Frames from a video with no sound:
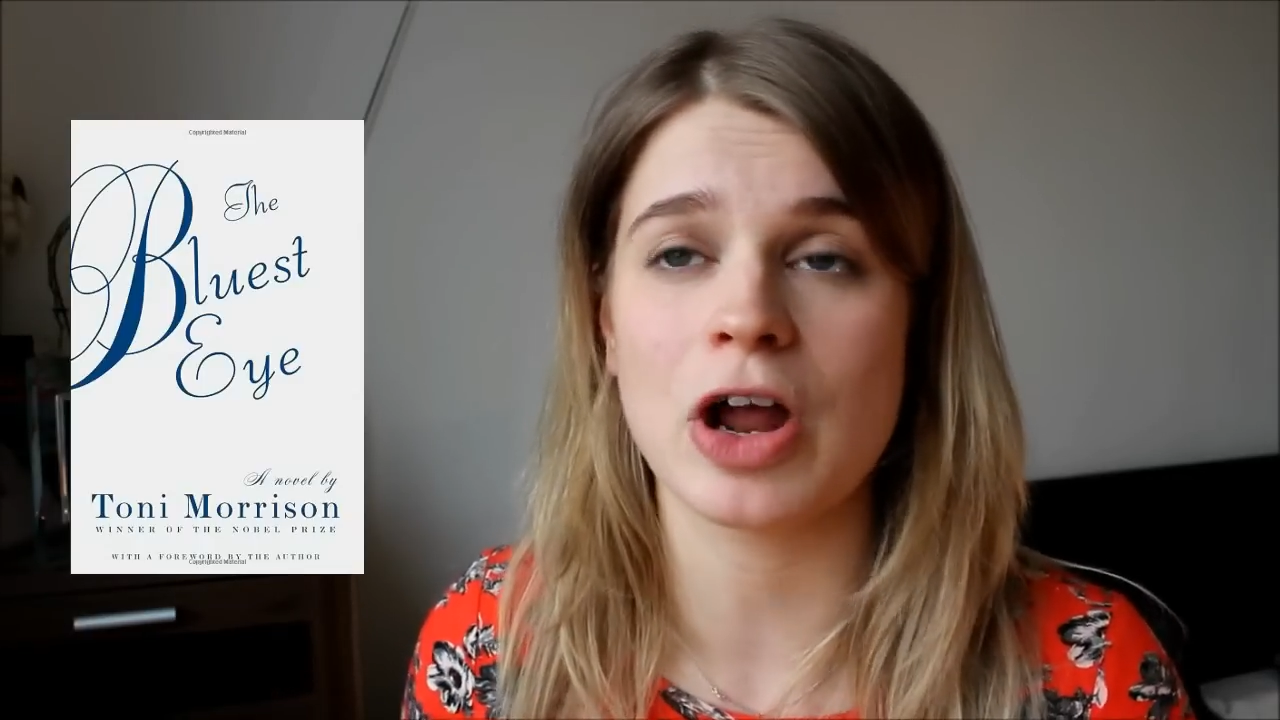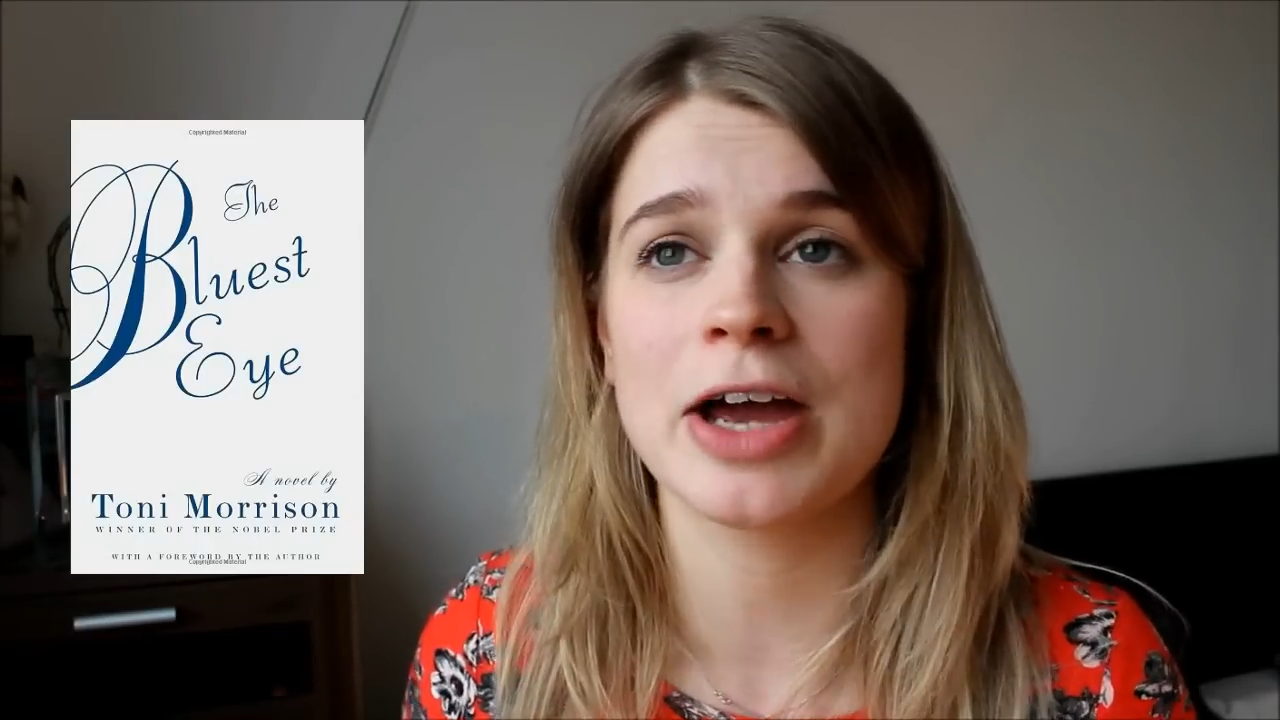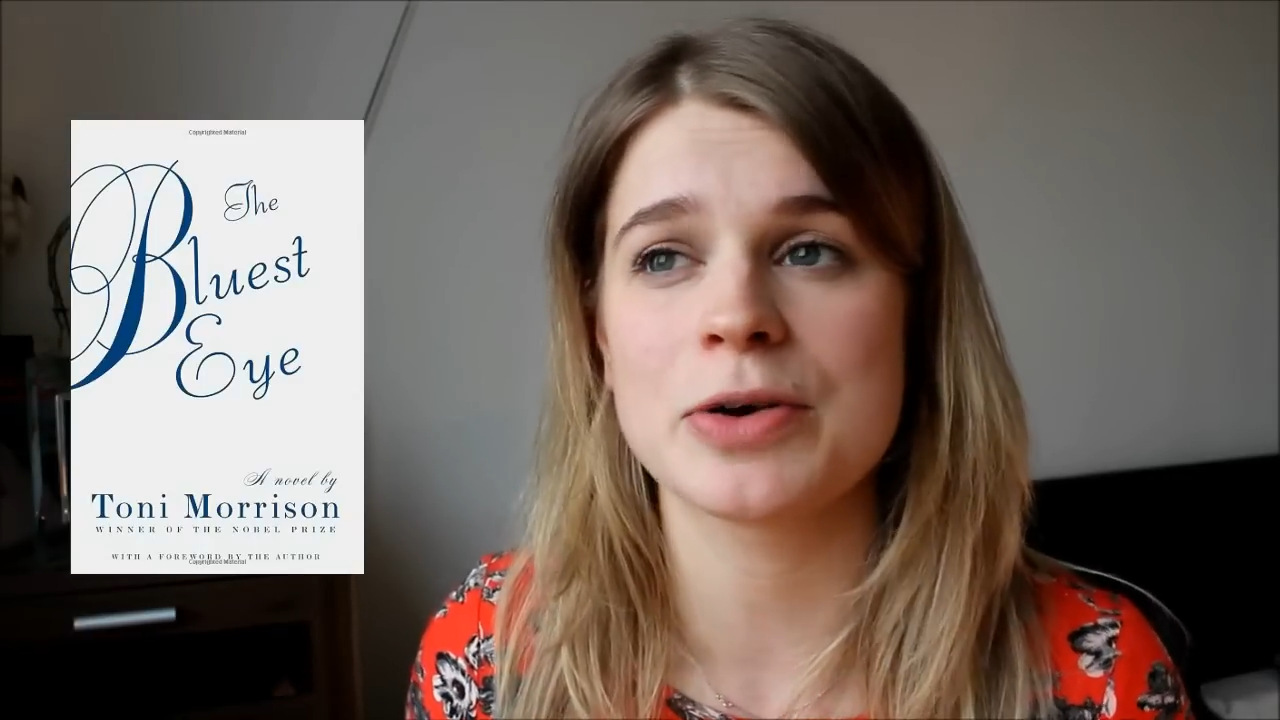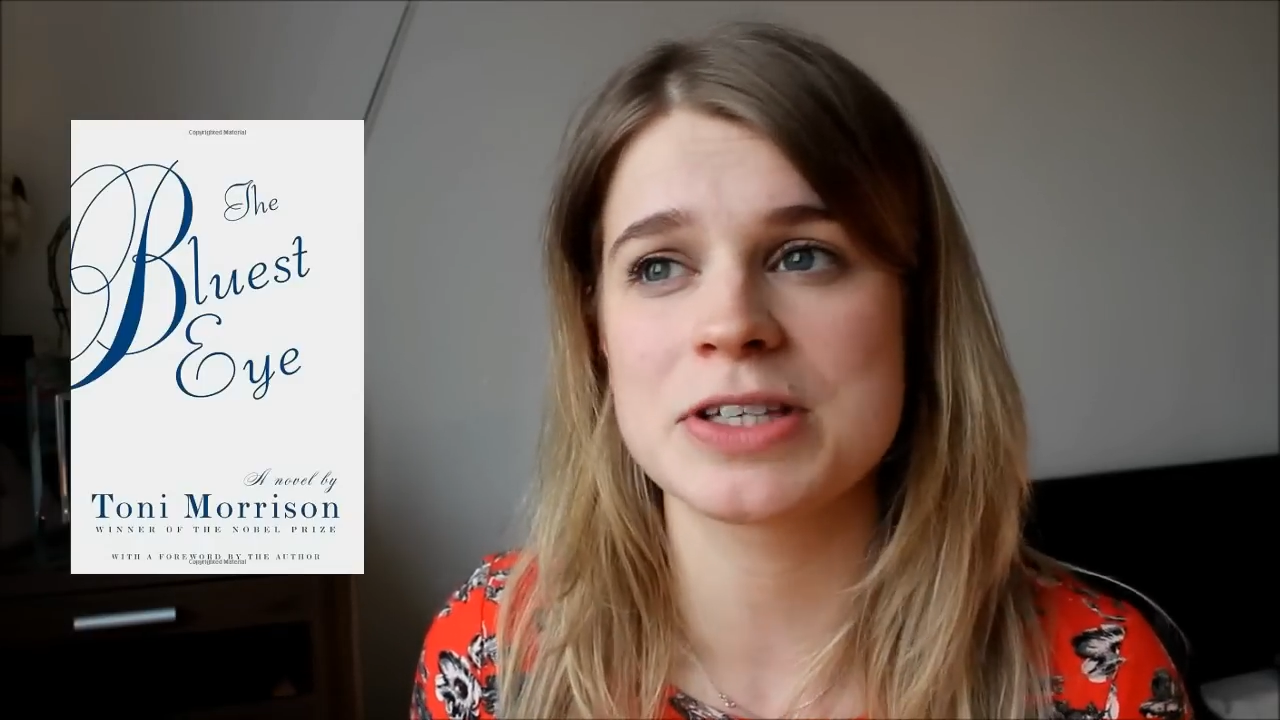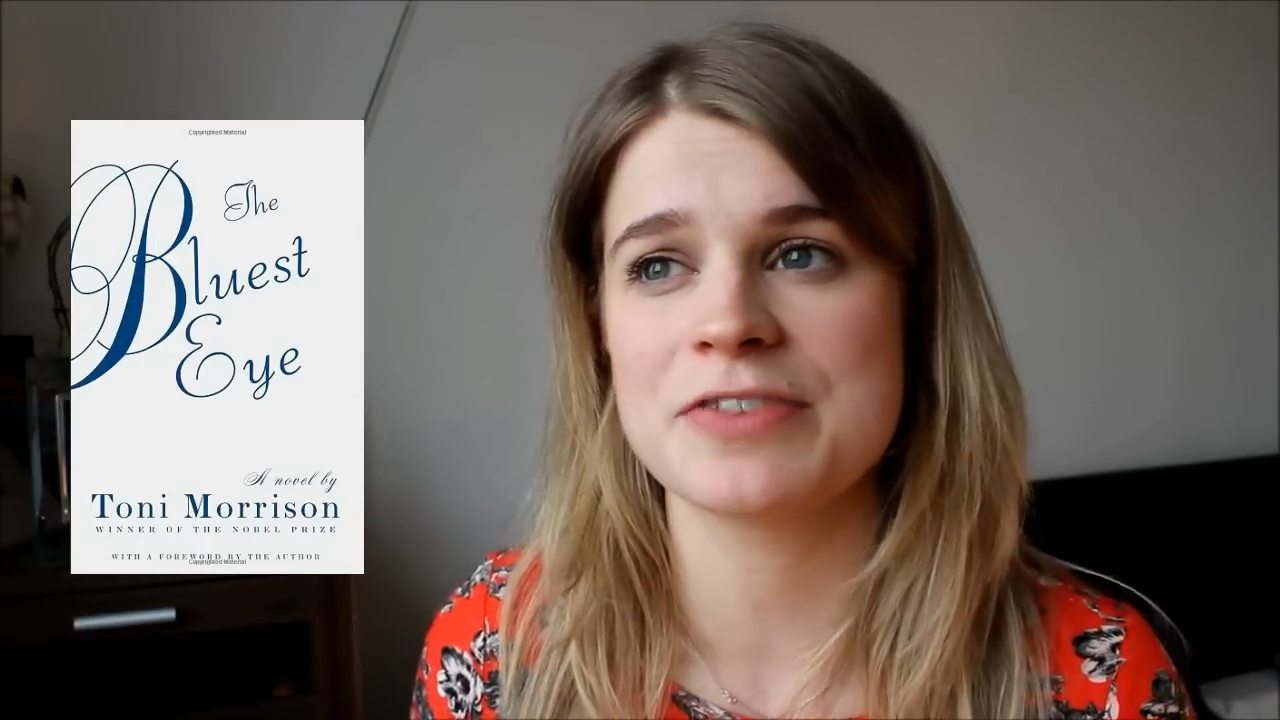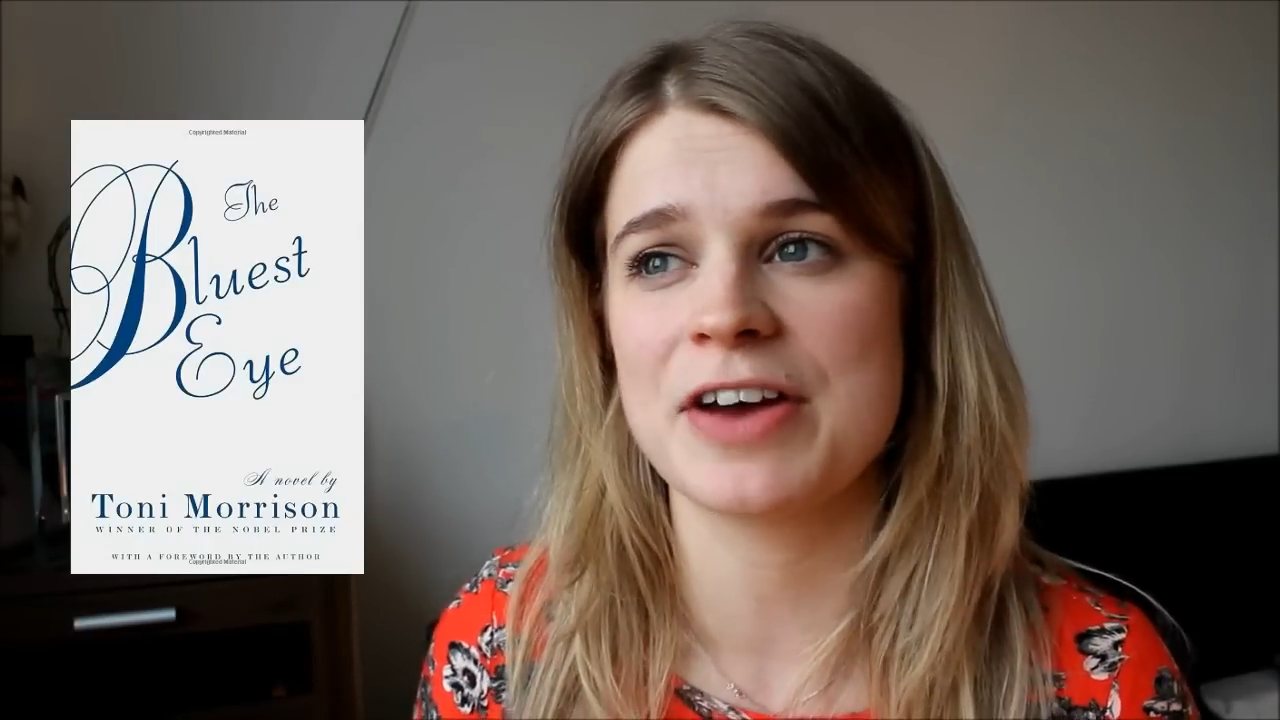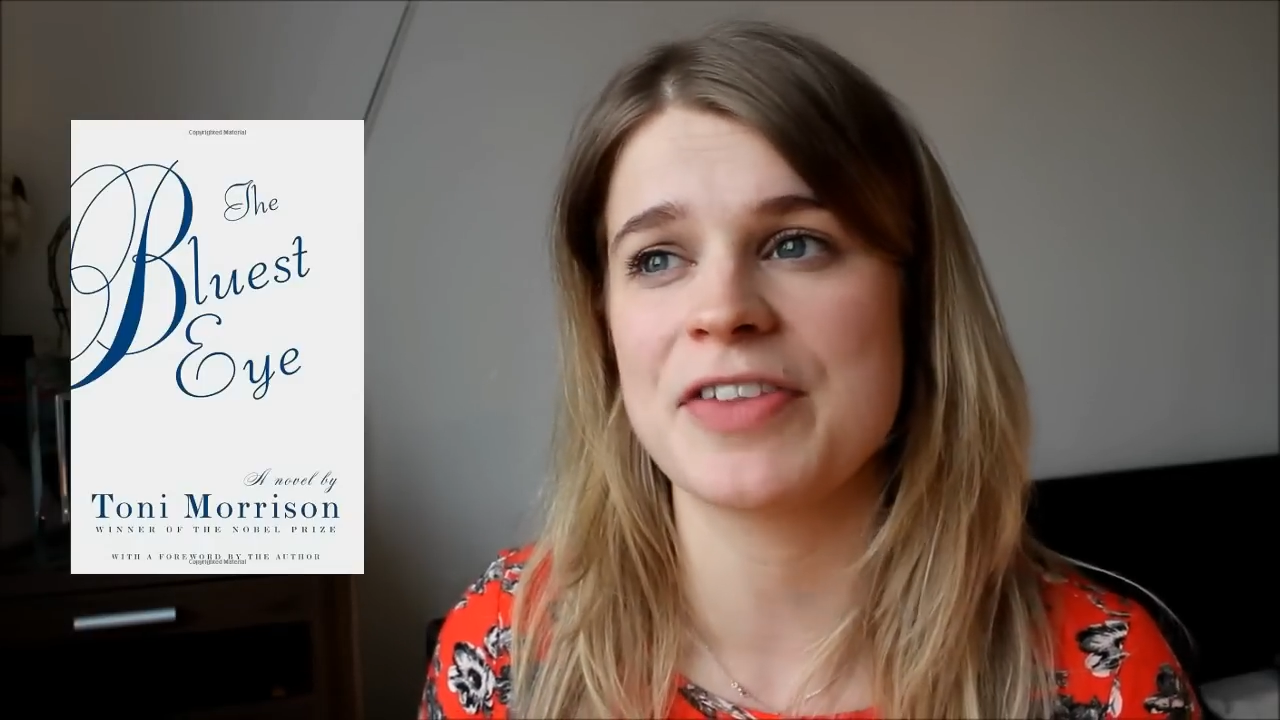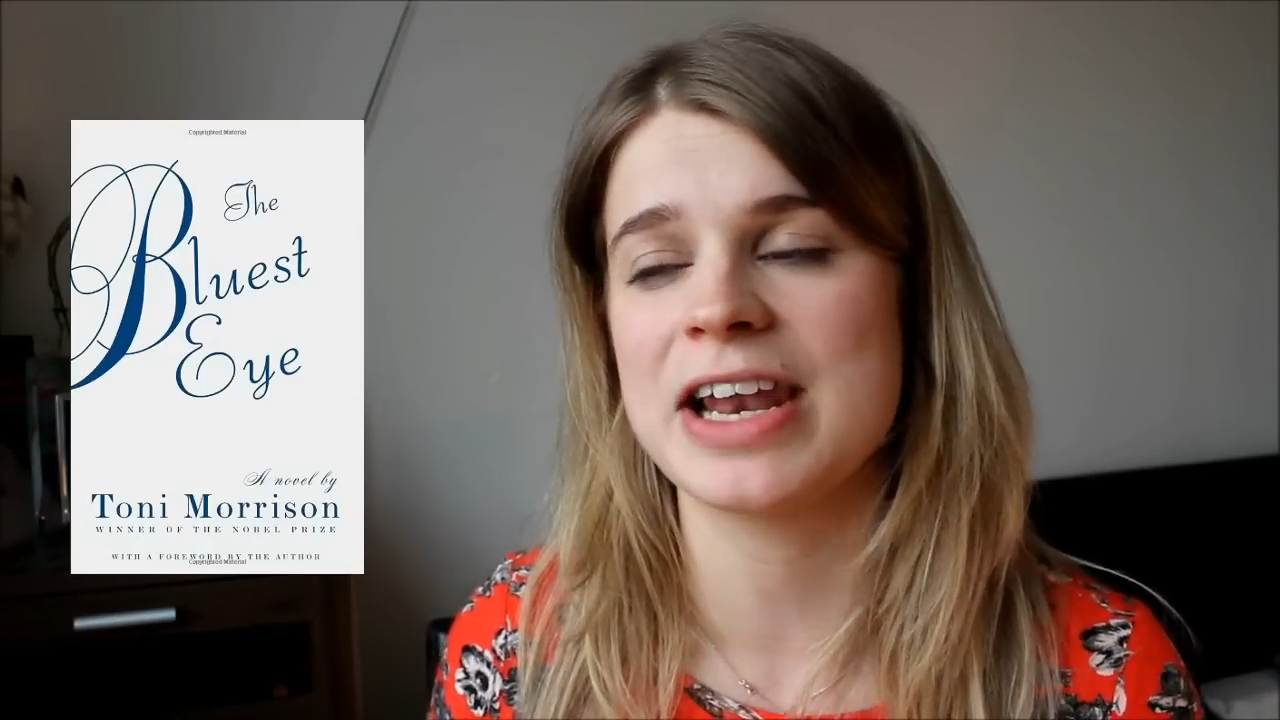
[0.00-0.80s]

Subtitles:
I also found